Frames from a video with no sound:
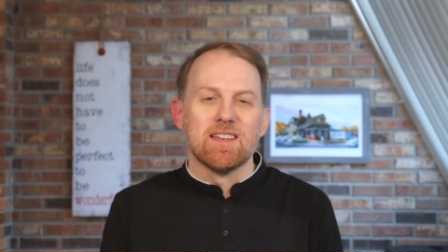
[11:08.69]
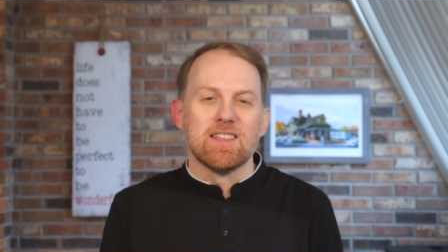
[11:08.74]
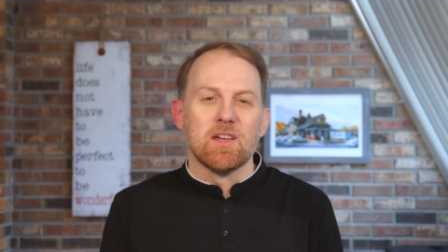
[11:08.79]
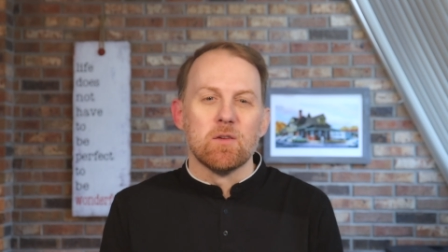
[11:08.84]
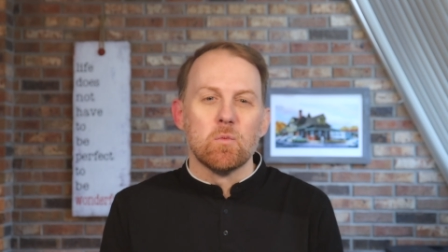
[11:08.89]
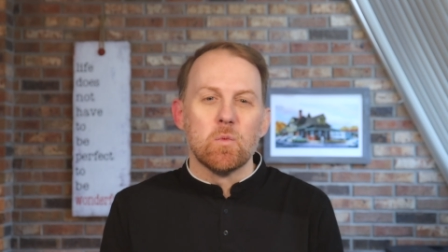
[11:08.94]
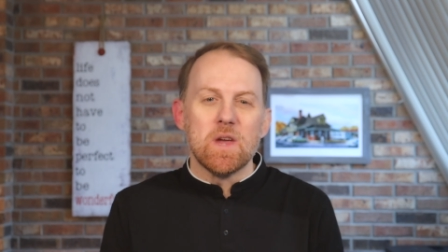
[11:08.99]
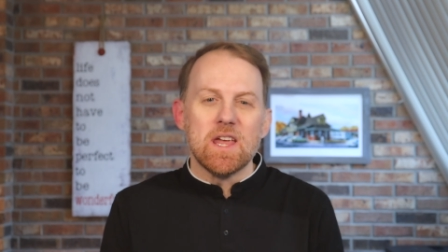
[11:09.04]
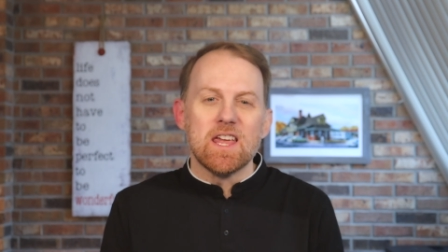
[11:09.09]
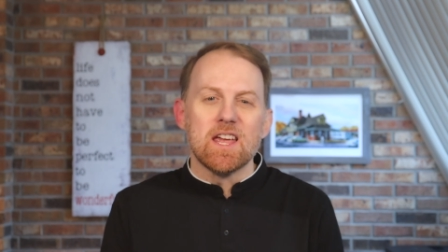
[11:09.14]

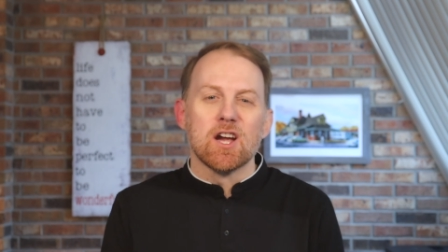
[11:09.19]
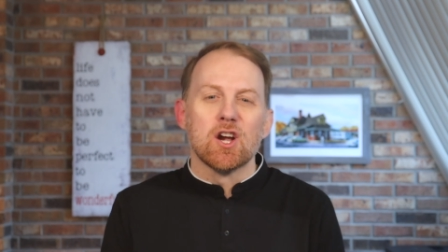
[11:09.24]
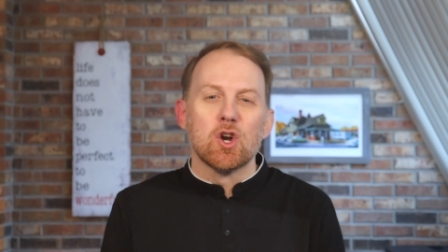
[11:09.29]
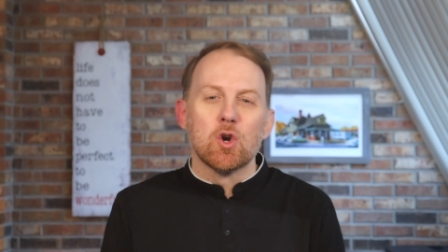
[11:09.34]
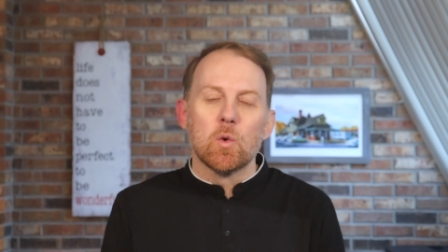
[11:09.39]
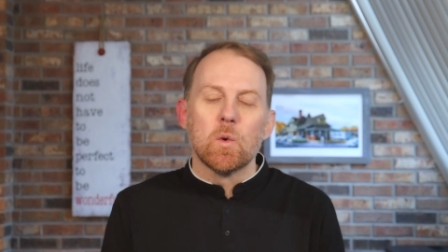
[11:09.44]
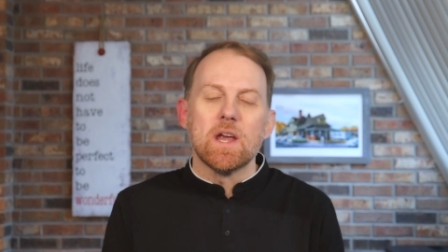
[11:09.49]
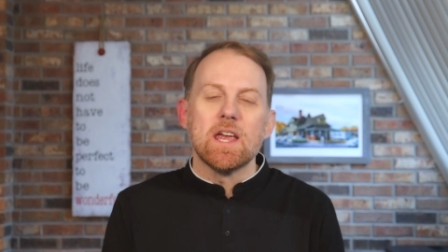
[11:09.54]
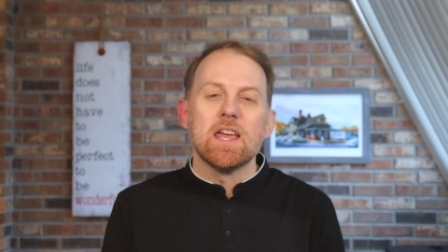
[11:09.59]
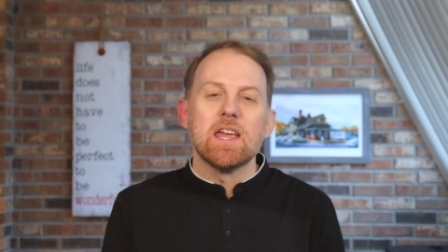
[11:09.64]
that we
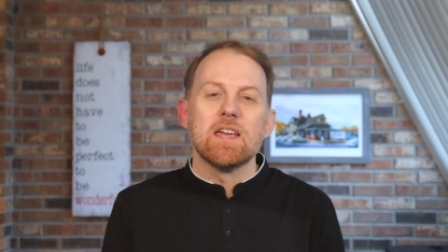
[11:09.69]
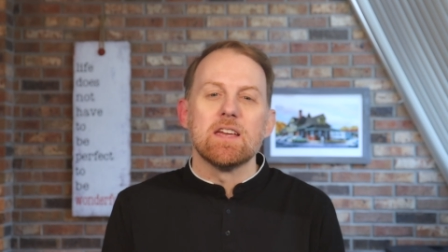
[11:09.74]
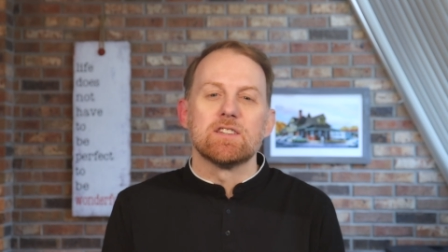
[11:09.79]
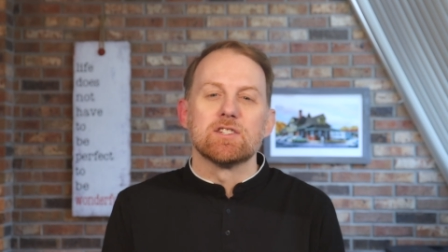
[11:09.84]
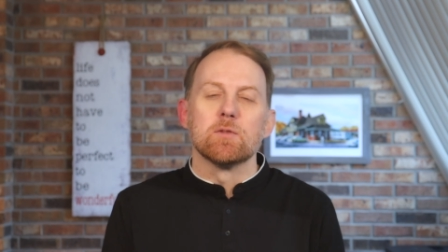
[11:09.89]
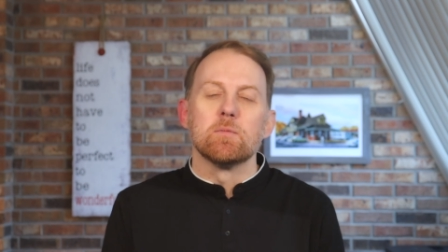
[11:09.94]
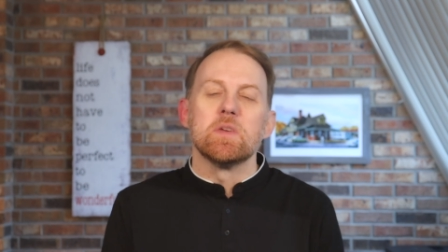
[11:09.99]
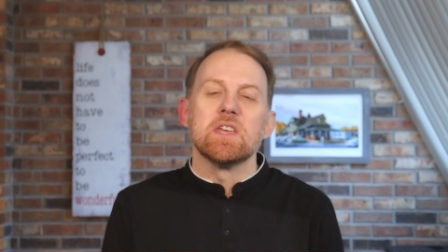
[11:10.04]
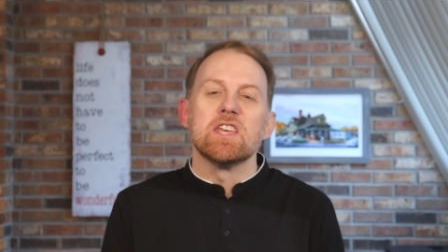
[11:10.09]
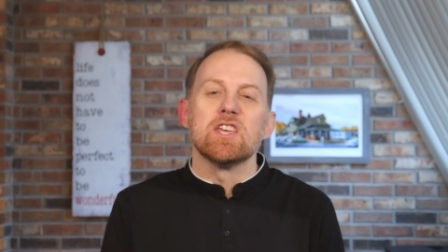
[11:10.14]
agree
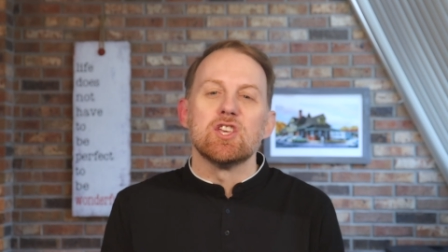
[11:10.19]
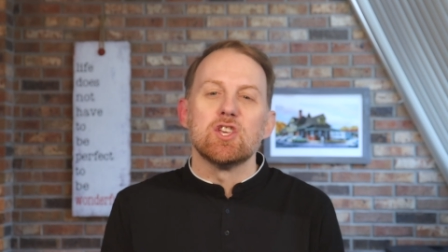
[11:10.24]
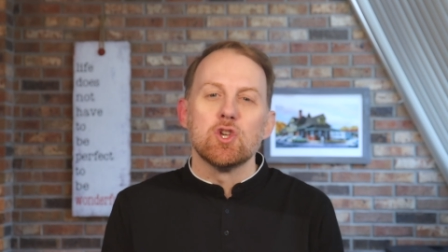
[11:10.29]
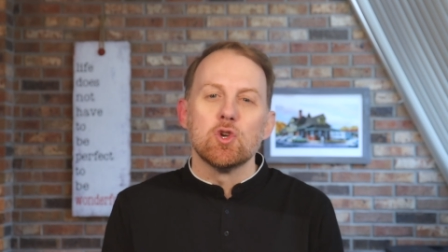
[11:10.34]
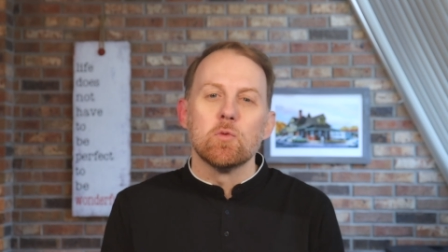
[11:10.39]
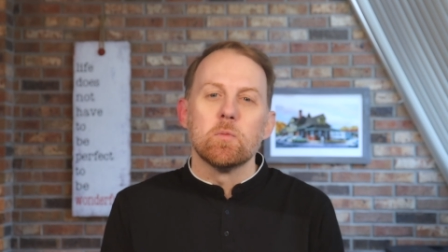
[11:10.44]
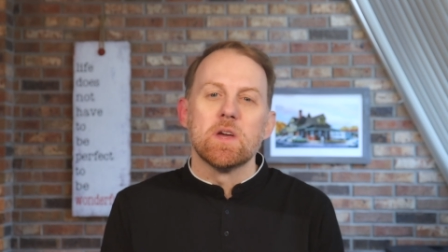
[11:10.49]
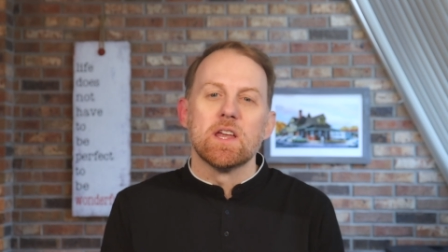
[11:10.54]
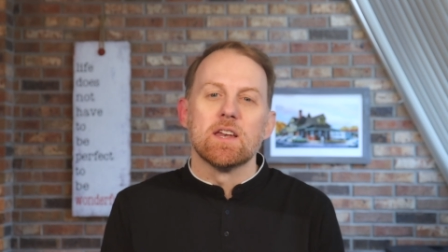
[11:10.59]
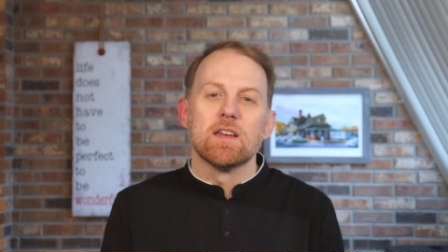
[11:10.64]
to be
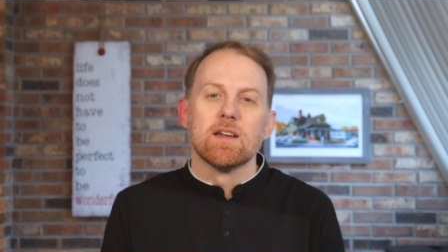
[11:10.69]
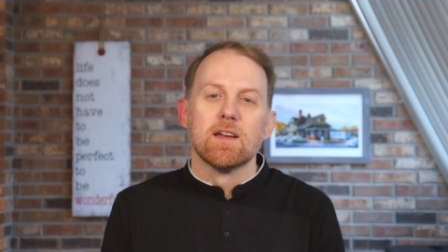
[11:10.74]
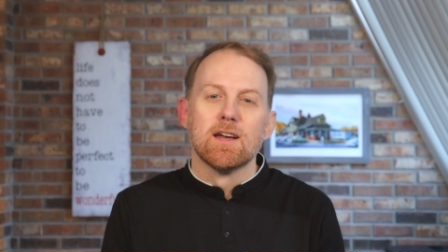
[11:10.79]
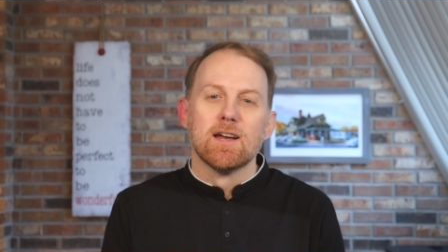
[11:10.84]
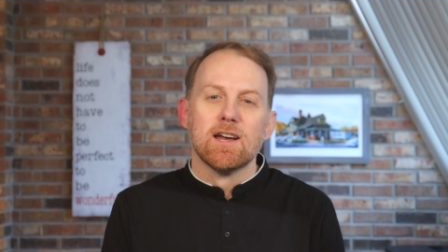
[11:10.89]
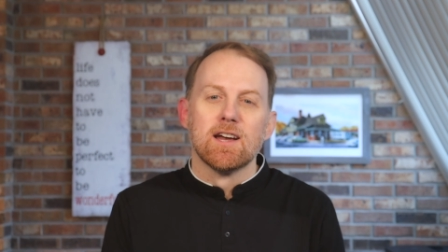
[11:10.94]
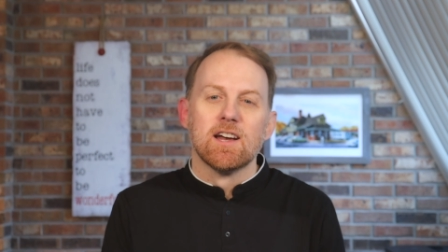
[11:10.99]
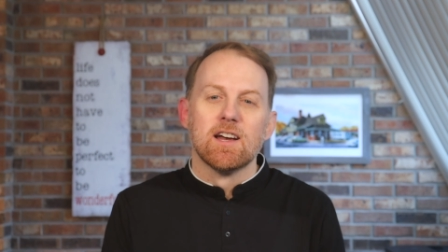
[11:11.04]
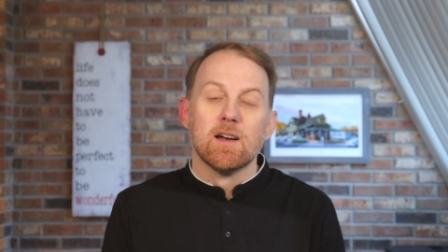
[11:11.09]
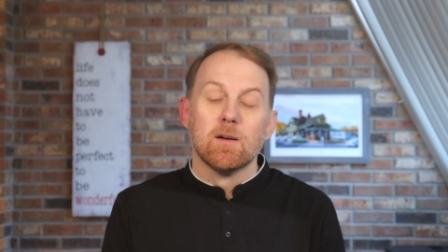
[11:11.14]
human
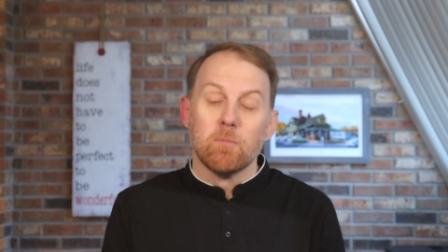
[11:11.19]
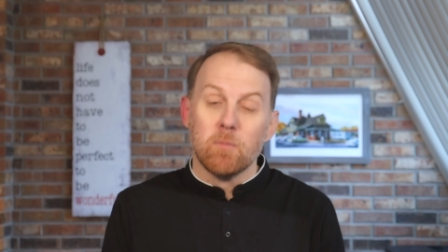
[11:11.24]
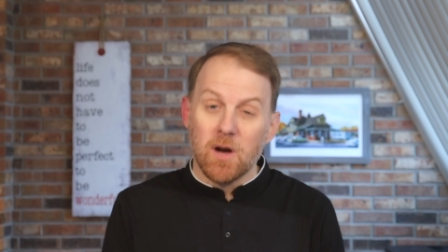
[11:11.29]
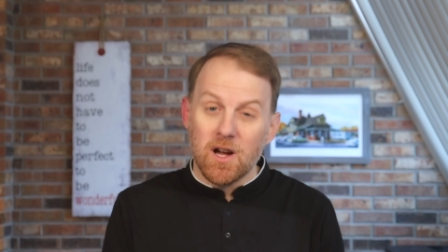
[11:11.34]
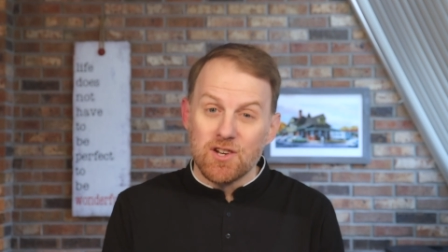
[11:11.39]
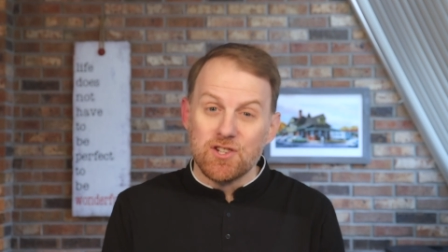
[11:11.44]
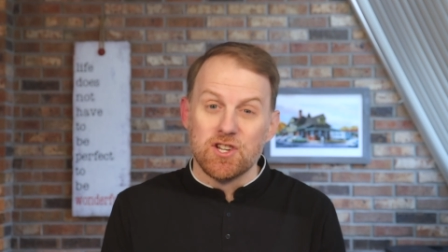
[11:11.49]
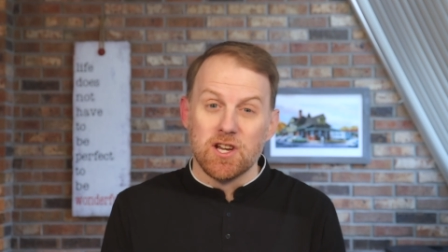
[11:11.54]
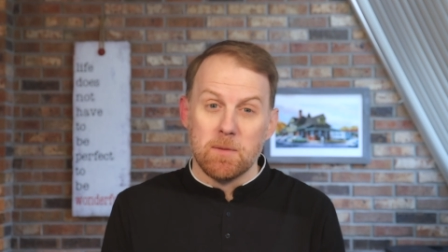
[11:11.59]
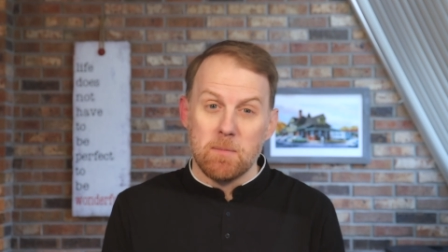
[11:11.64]

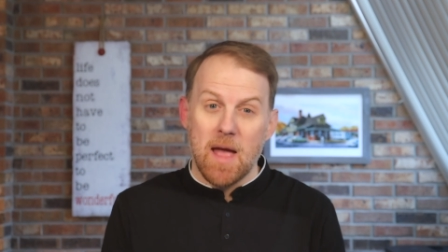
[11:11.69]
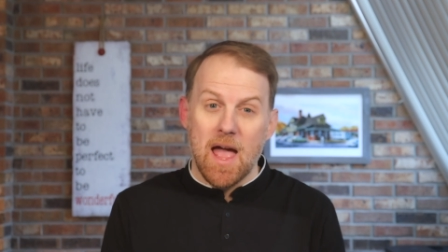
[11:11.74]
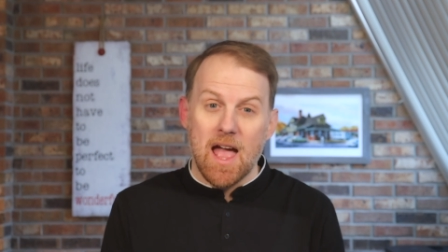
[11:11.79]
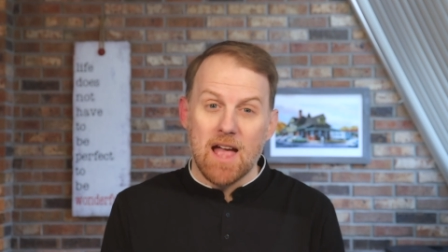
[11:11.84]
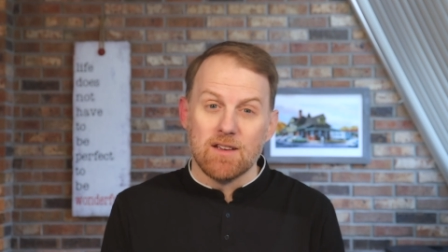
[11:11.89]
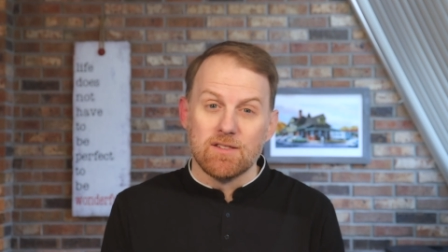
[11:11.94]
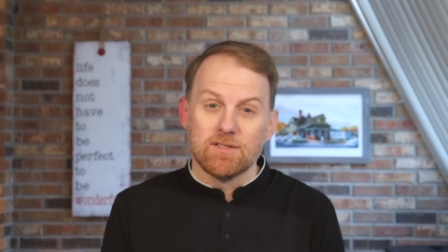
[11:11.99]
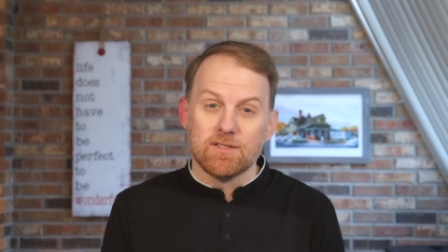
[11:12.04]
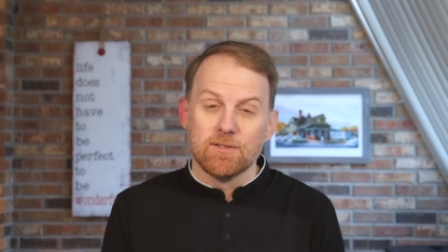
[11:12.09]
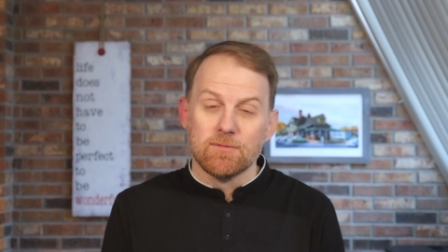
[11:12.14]
punching
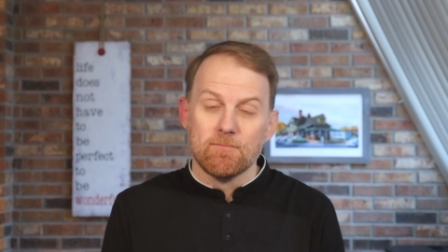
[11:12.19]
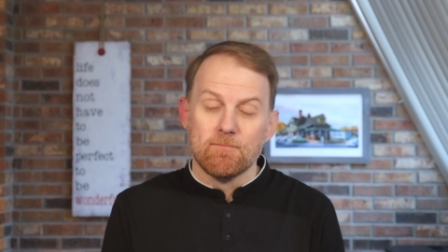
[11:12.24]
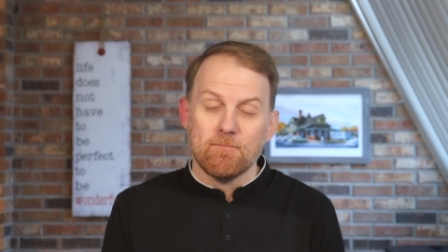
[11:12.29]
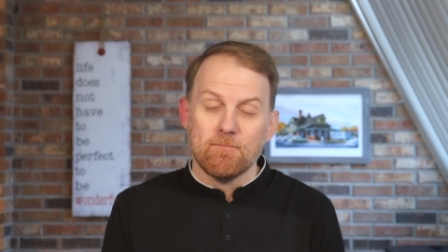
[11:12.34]
bags.